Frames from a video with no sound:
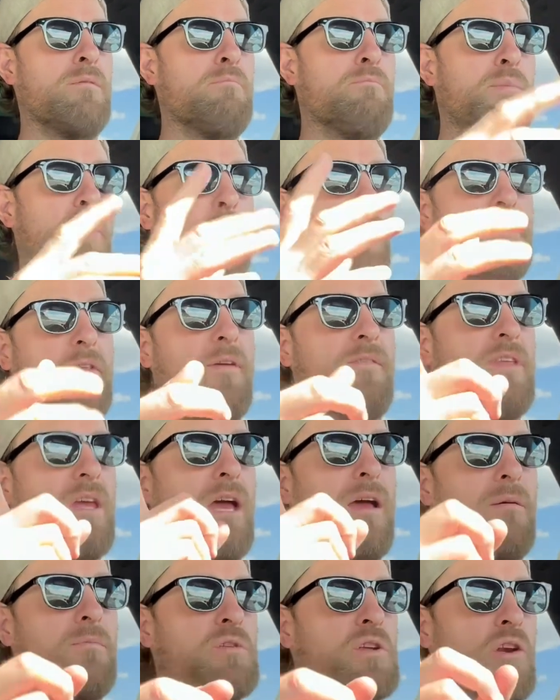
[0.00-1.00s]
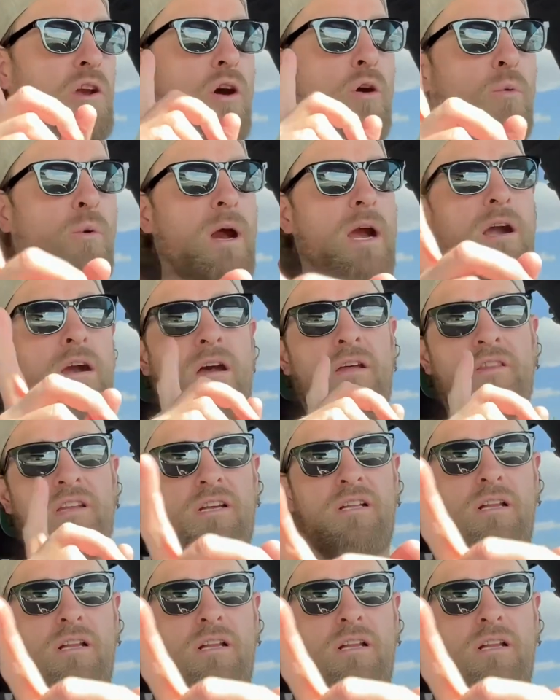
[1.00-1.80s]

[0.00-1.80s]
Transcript: both of them, you know, wear on the